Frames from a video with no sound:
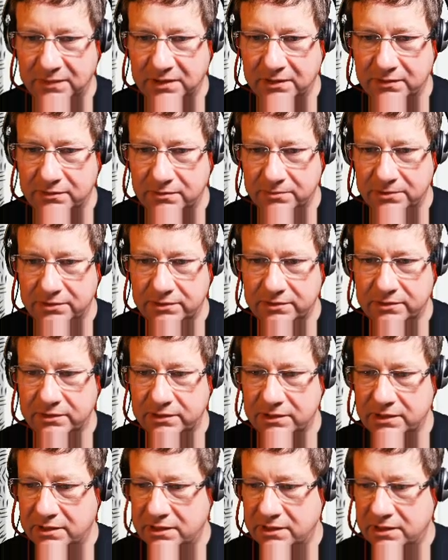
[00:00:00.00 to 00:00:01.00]
book,
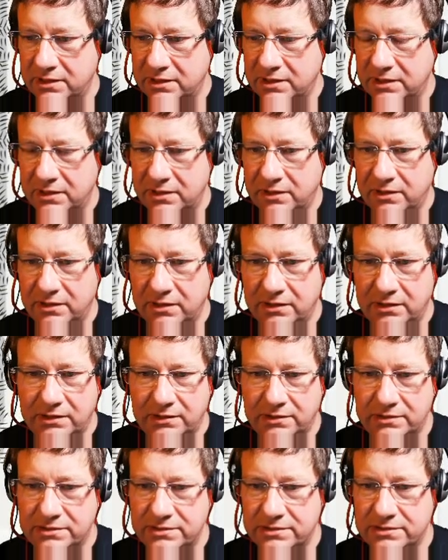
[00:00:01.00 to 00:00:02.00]

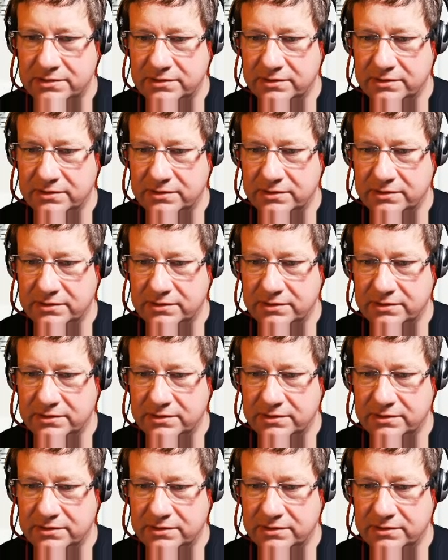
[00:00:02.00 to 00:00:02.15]
and